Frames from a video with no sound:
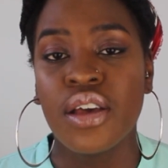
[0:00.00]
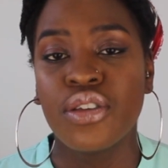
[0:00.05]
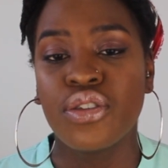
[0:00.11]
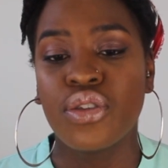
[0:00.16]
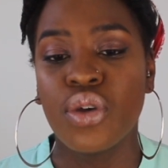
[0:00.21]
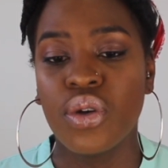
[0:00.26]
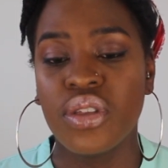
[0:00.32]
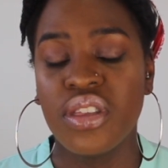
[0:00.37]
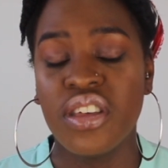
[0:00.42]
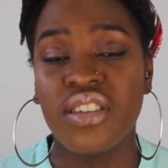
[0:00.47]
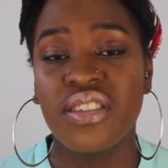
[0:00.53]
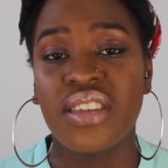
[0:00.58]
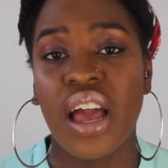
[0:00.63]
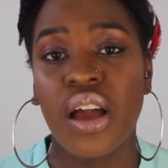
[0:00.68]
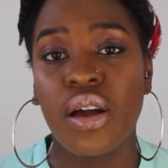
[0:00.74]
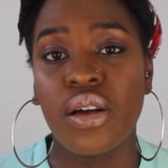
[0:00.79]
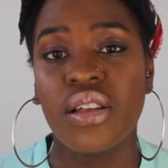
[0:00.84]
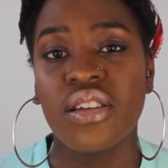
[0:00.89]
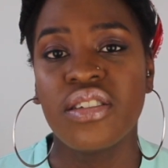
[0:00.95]
So these
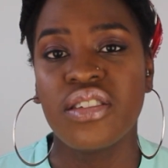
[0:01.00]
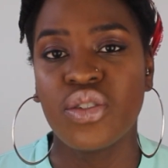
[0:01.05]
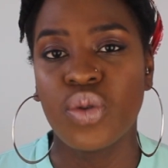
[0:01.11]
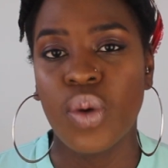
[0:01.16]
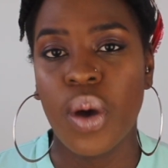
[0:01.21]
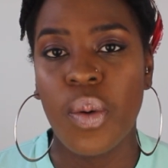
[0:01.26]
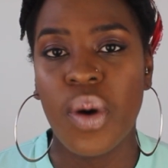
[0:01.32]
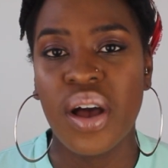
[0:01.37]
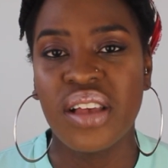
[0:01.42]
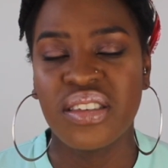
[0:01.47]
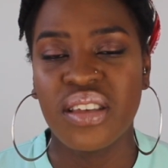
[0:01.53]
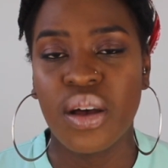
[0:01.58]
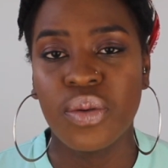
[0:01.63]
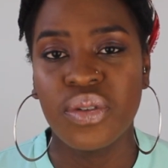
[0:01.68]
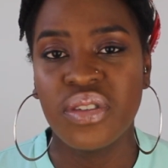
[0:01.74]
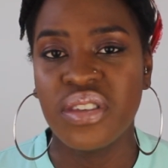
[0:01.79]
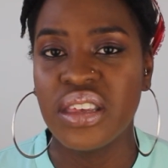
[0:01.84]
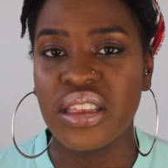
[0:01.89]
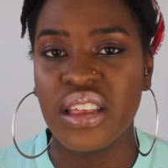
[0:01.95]
psychologists were ones that
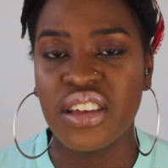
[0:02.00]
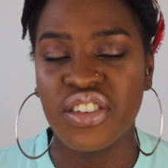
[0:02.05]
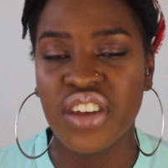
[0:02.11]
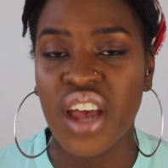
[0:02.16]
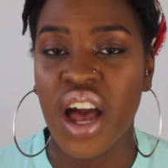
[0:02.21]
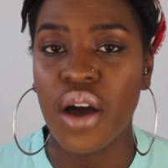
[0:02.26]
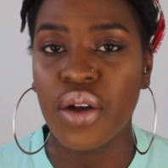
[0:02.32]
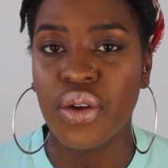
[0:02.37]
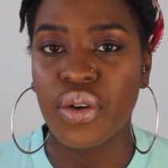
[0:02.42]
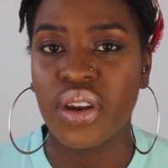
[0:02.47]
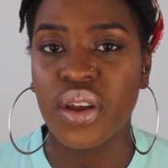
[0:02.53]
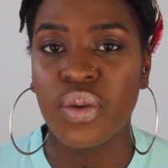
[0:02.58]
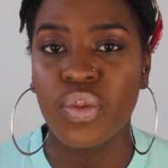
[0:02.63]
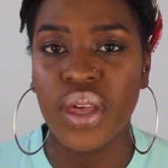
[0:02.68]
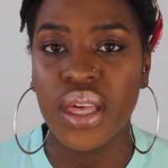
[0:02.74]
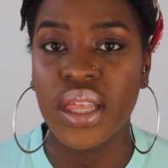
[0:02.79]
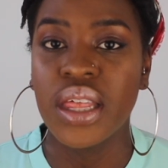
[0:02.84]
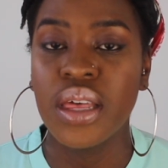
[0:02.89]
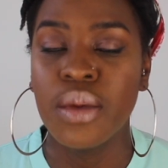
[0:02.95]
would see the child on a
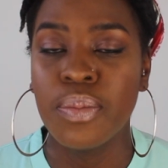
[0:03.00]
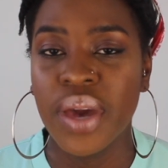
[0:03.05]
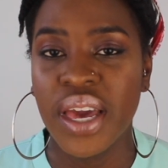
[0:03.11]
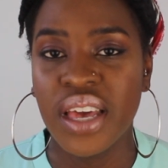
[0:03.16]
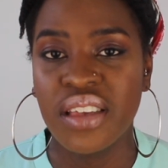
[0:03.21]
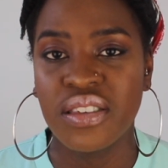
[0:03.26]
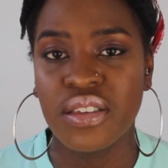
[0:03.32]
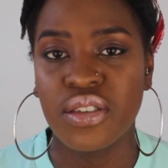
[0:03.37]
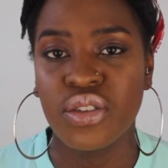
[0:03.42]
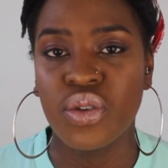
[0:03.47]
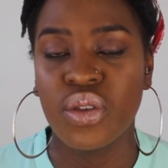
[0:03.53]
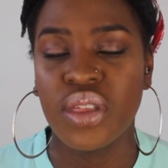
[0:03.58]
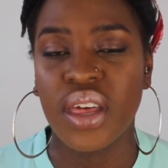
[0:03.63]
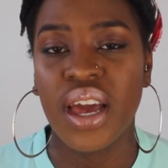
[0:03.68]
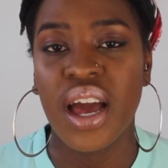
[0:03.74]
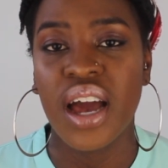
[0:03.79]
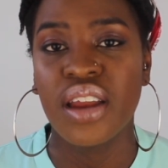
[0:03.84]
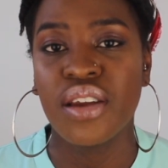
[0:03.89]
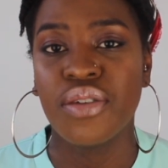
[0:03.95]
weekly basis, so
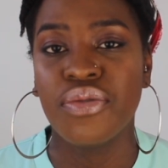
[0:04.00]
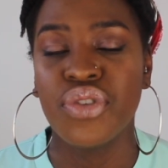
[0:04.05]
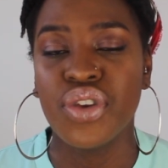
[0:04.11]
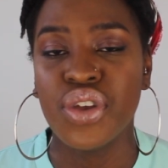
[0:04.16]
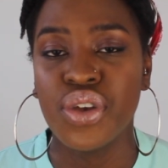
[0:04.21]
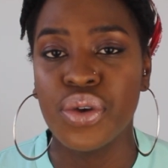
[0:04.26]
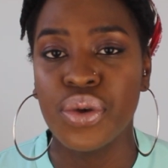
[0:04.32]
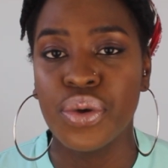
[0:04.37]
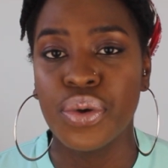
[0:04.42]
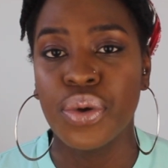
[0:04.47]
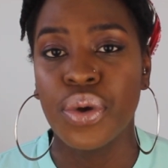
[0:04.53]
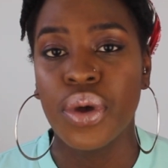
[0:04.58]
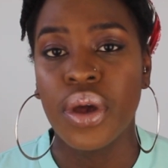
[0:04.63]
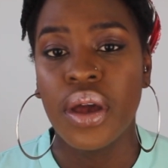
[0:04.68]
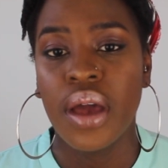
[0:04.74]
they kind of knew,